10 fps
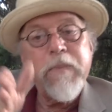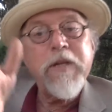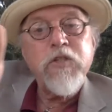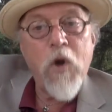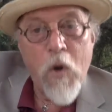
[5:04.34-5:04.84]
but
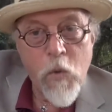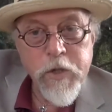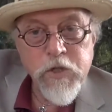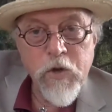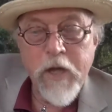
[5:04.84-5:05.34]
it's
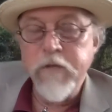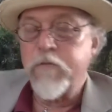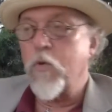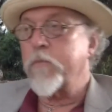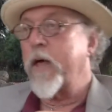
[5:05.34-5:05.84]
always trying to
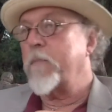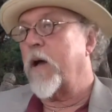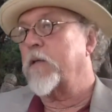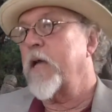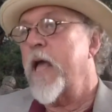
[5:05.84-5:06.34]
form that
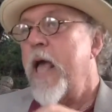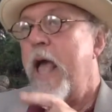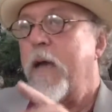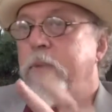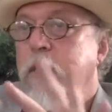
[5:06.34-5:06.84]
bond.
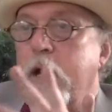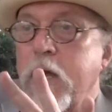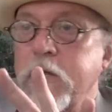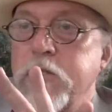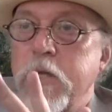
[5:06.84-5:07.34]
And
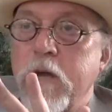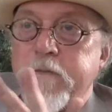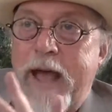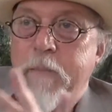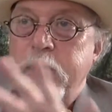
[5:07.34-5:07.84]
because of
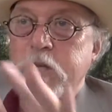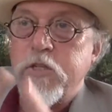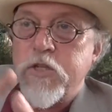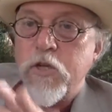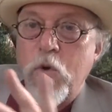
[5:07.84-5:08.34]
that, because
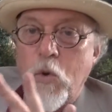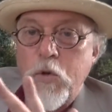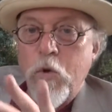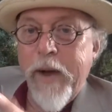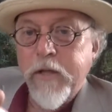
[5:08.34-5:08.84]
it's a
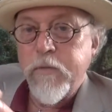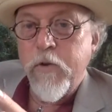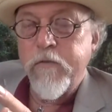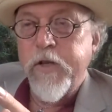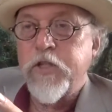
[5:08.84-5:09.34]
goal-corrected
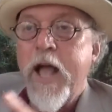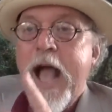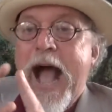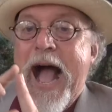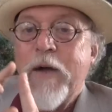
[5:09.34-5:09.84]
motivation,
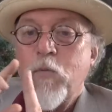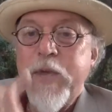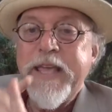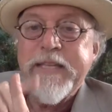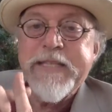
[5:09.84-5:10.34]

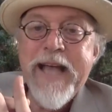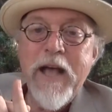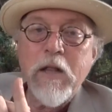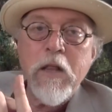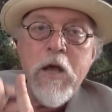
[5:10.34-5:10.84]
we can
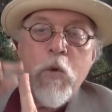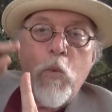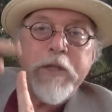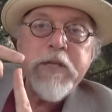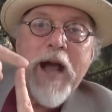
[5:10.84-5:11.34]
tell
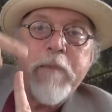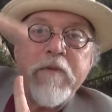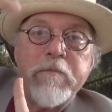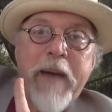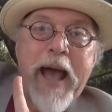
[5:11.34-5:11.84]
what type
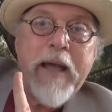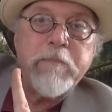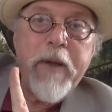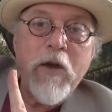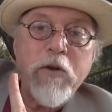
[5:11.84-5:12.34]
of
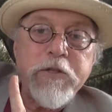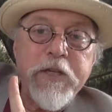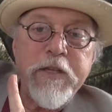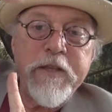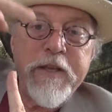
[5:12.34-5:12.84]
bad parenting